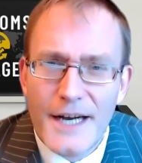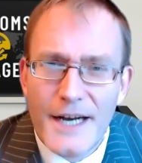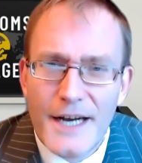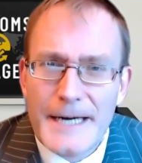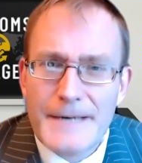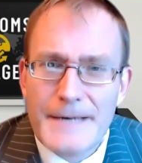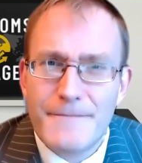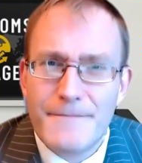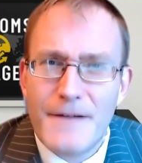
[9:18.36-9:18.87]

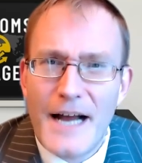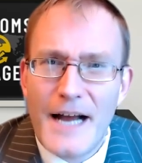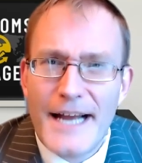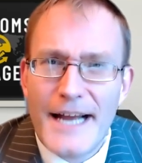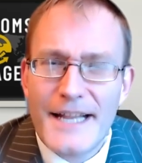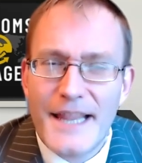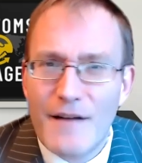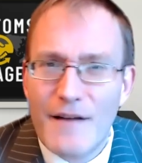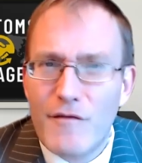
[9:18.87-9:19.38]

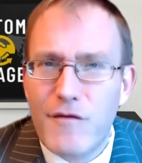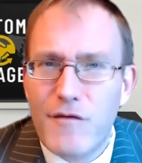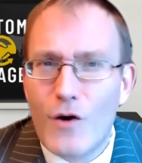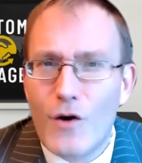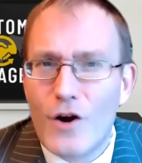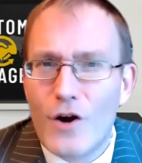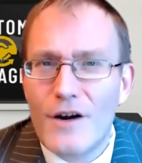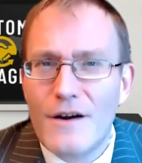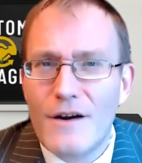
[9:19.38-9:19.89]
And
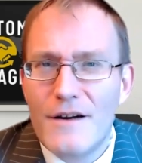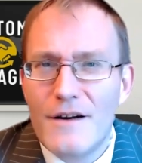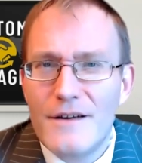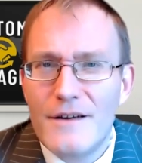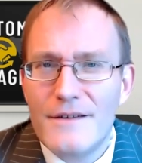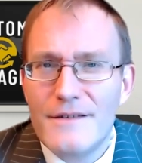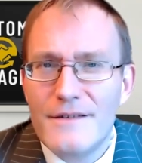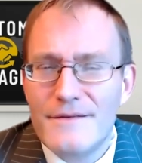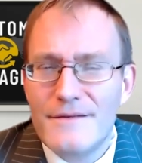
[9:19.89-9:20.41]
therefore,
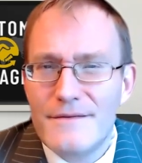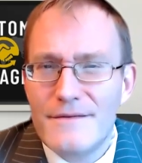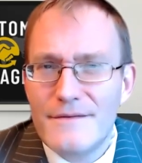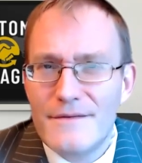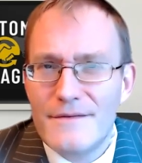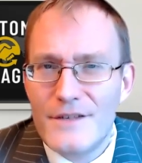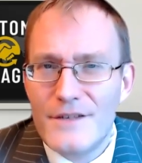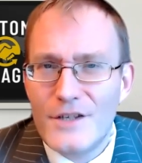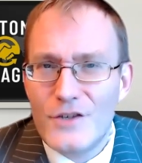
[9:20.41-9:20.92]

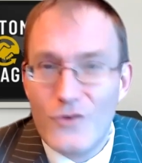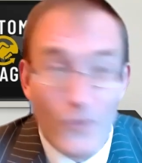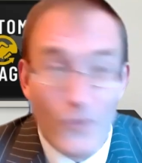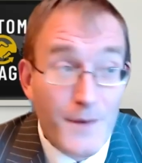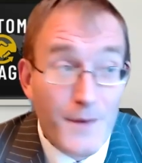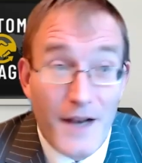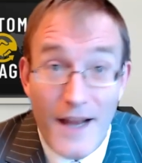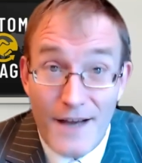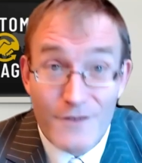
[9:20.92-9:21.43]
you would
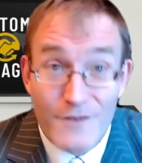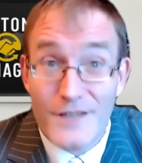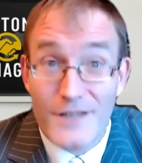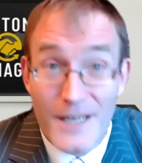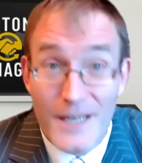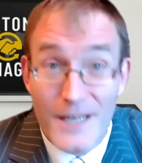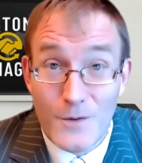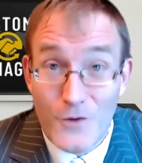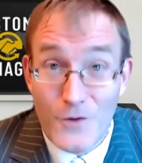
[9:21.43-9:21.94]
be allowed to
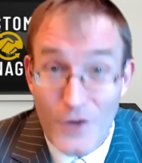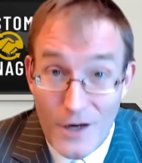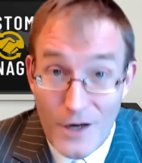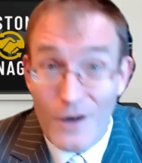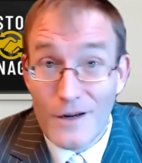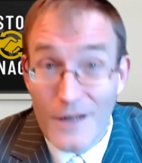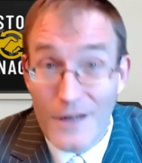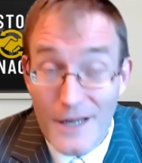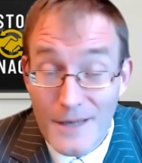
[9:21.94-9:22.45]
export the
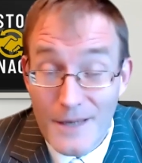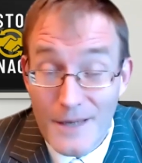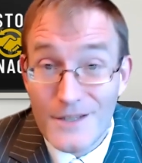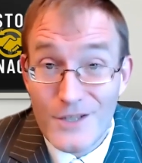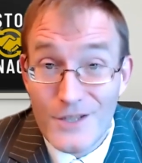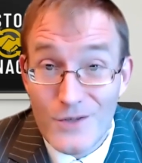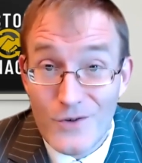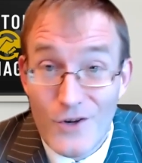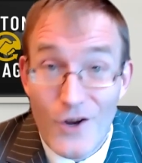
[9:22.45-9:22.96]
garlic,
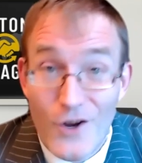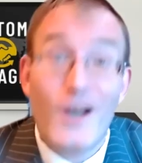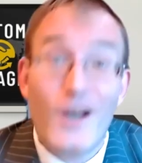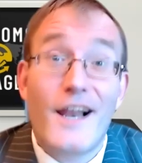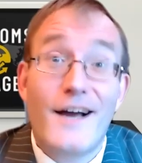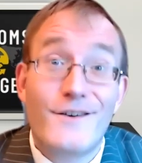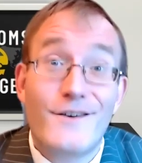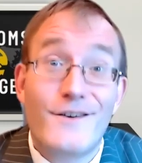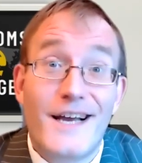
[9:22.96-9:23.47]
but you're not
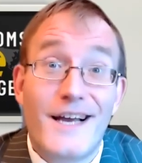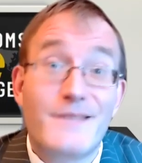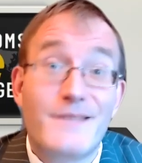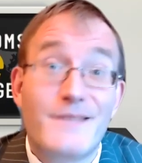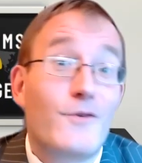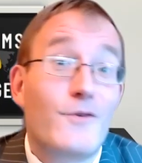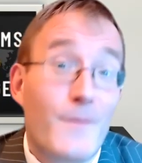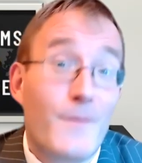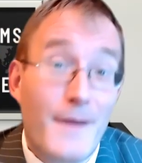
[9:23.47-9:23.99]
allowed to
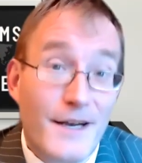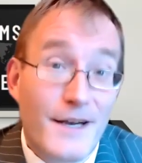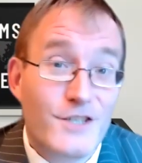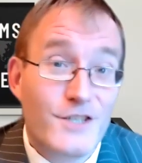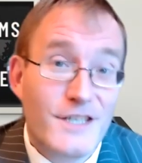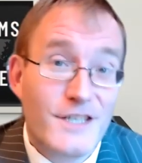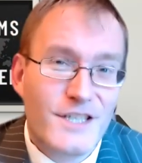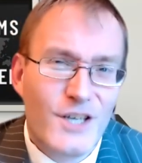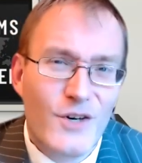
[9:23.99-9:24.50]
export the metal
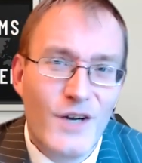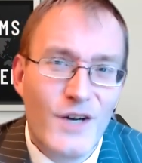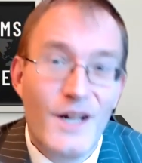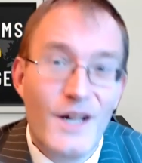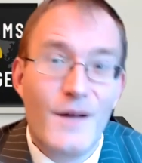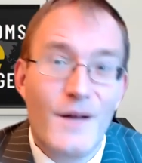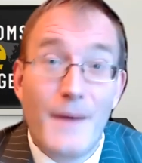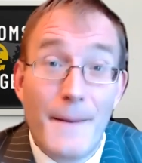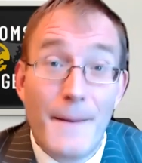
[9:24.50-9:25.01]
sheets. So
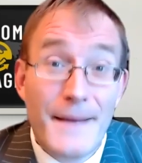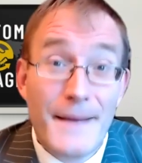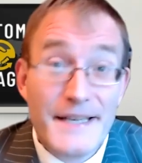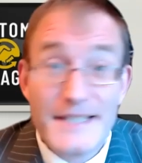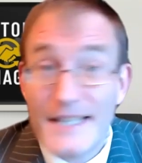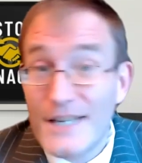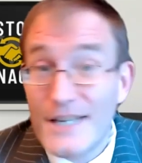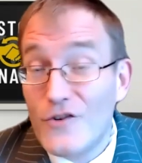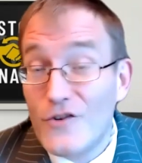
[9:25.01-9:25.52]
by
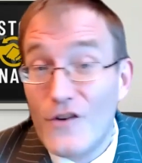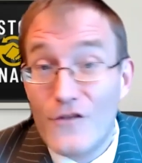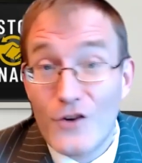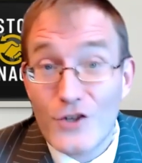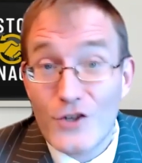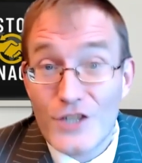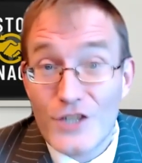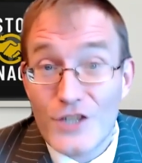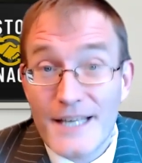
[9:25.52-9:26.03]
mixing and
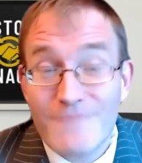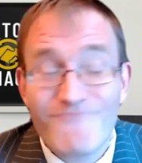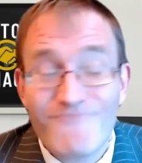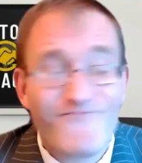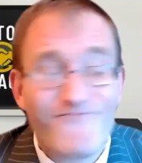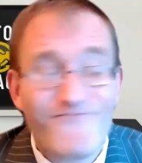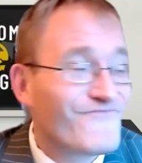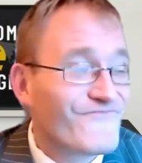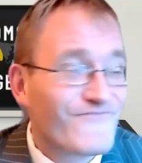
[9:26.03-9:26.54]
reversing it,
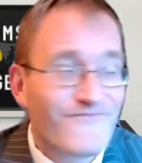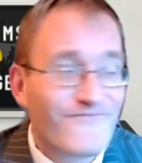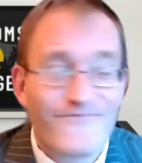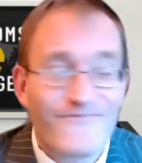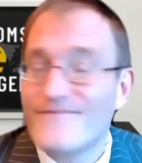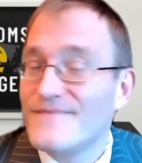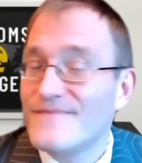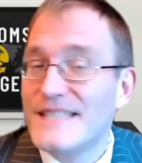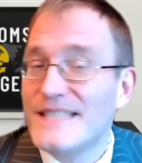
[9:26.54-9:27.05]

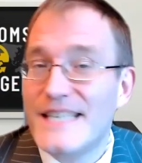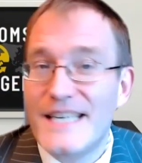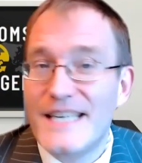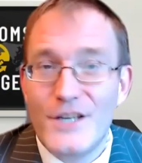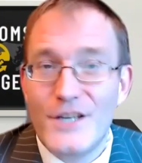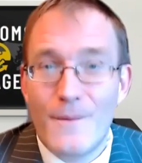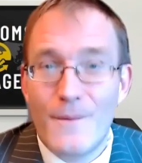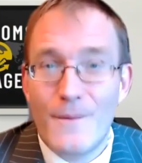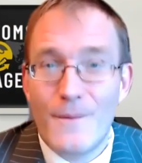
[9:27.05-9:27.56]

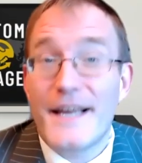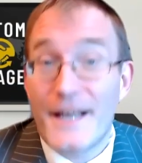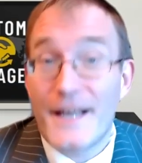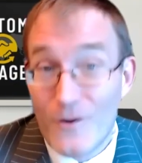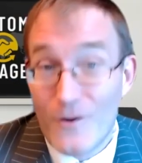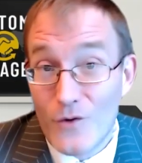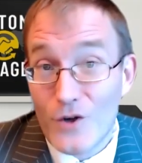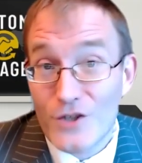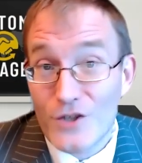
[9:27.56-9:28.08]
you're making
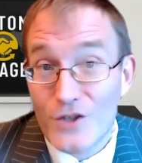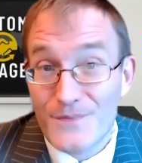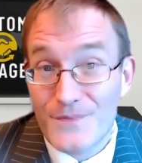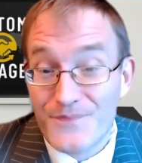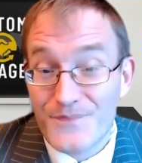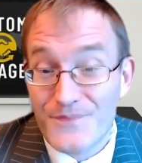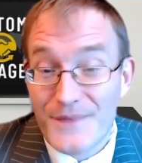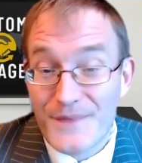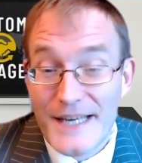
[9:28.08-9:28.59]
it worse.
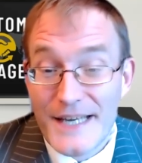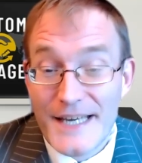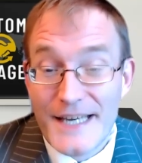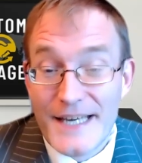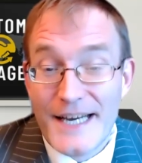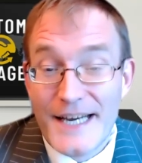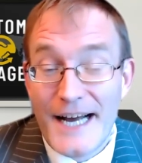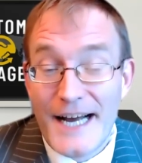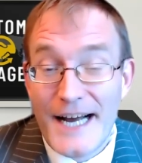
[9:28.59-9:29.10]

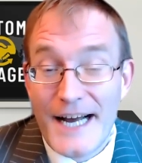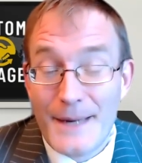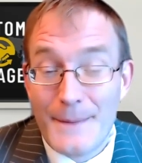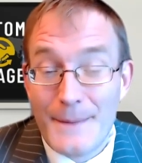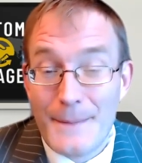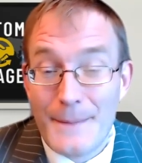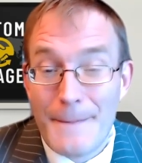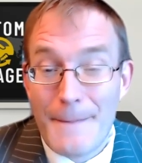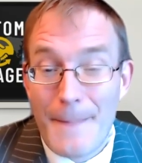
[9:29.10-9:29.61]

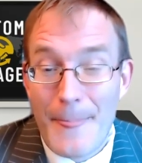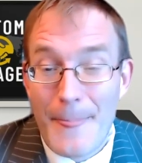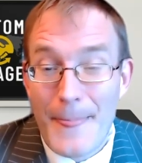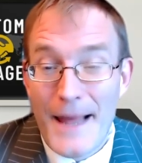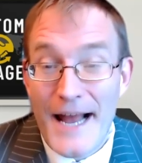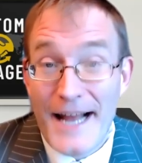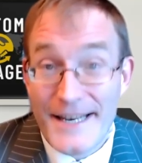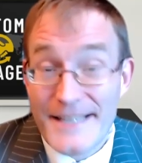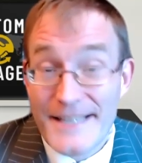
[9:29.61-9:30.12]
And
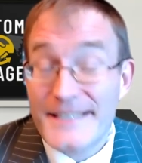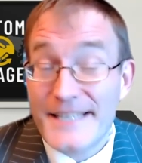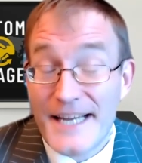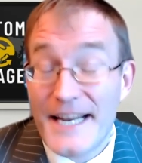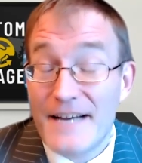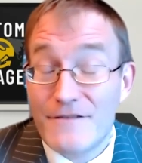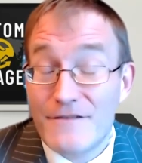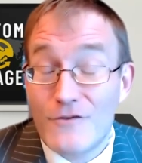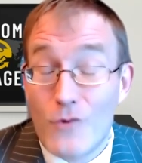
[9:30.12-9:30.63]
this can
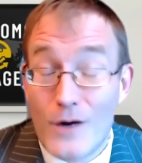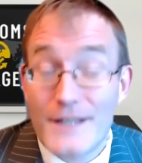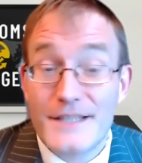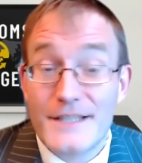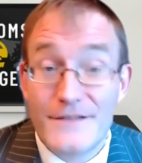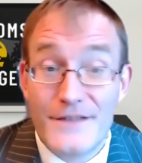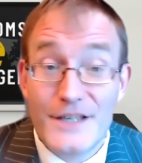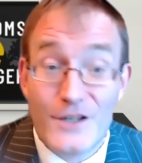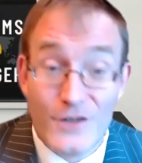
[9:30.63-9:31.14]
have quite
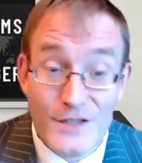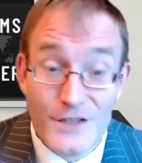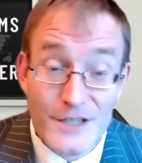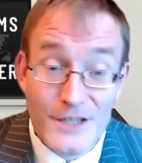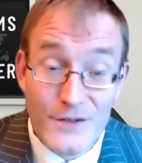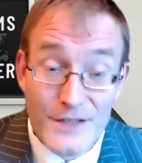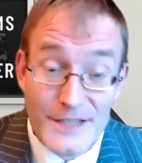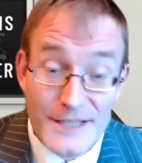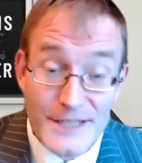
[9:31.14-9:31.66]
severe
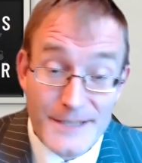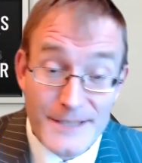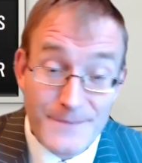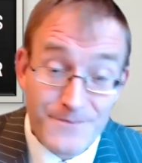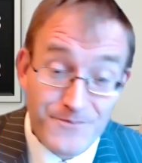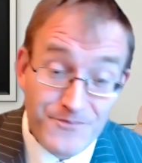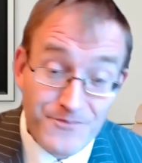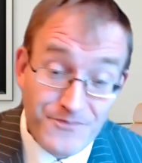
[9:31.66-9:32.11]
consequences.